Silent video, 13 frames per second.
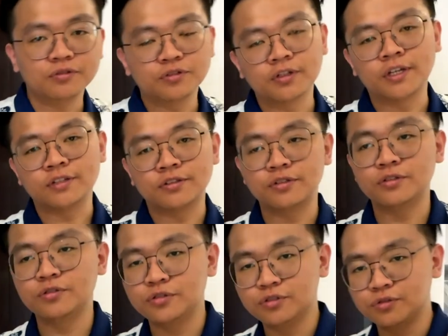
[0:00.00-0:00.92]
you can still
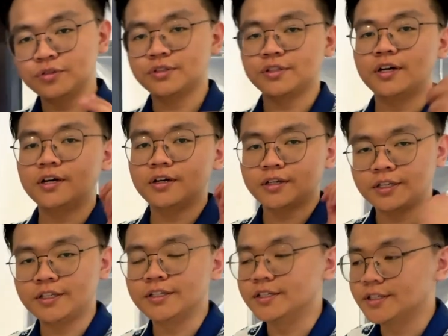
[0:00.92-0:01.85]
use a
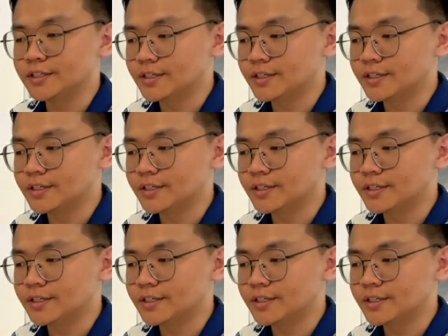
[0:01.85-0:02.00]
key.